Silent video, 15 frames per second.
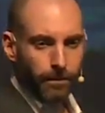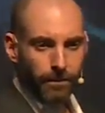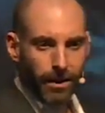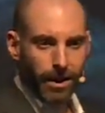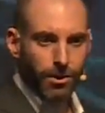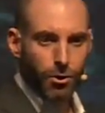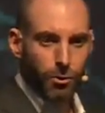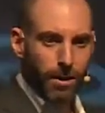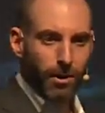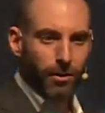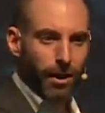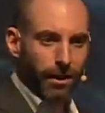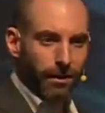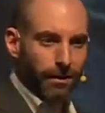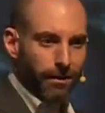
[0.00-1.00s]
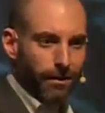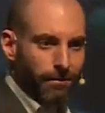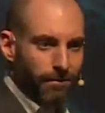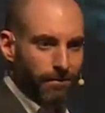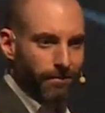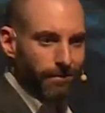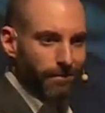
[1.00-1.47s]
needs to be connected,
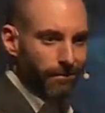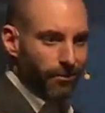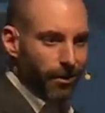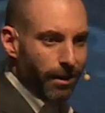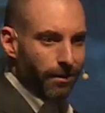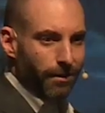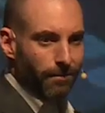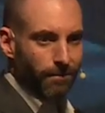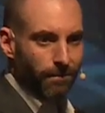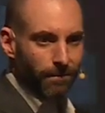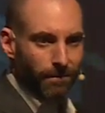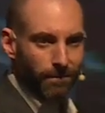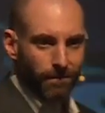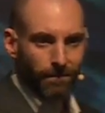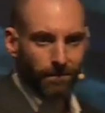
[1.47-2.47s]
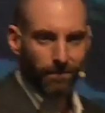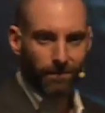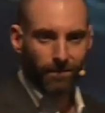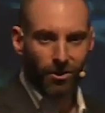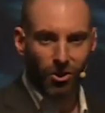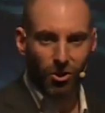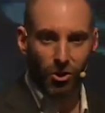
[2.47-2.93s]
right?
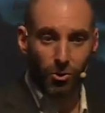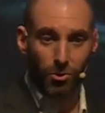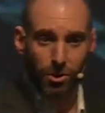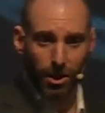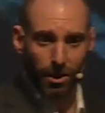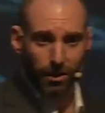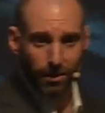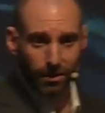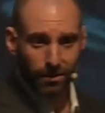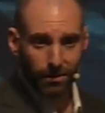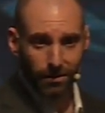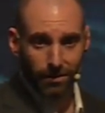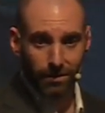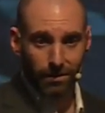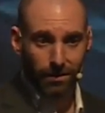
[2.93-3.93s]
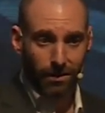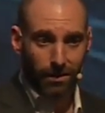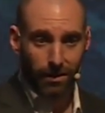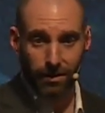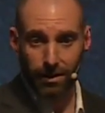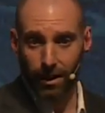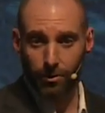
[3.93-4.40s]
Using
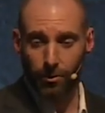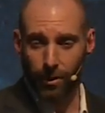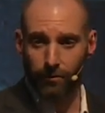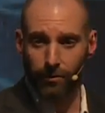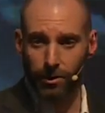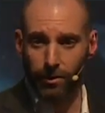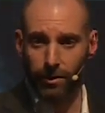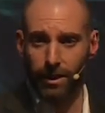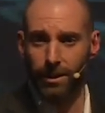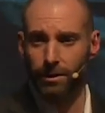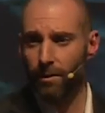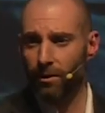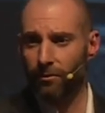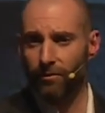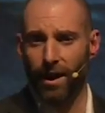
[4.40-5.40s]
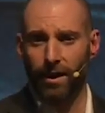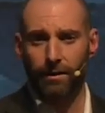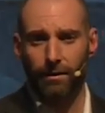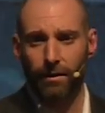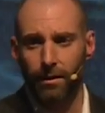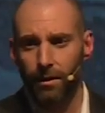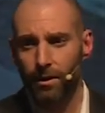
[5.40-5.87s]
the Tele2 infrastructure. As a matter of fact,
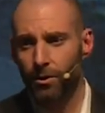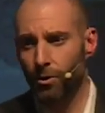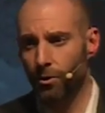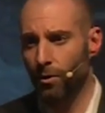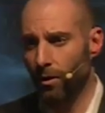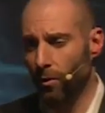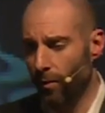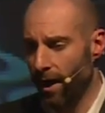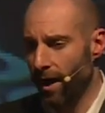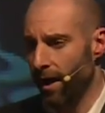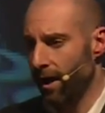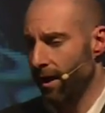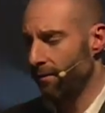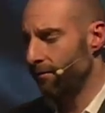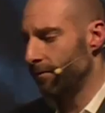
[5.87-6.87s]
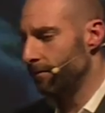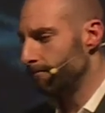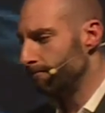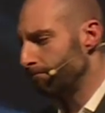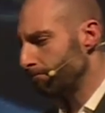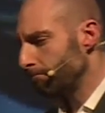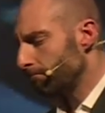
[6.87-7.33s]
do you know that we have
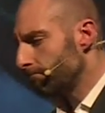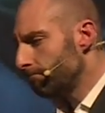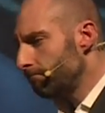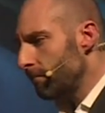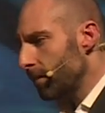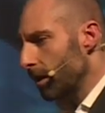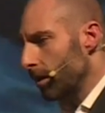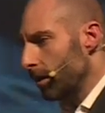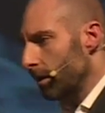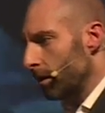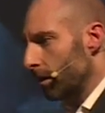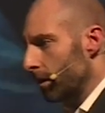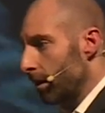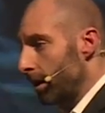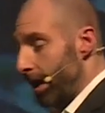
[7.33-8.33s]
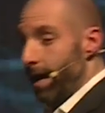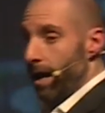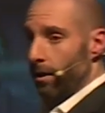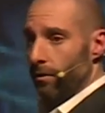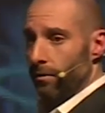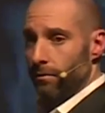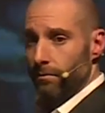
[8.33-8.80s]
here,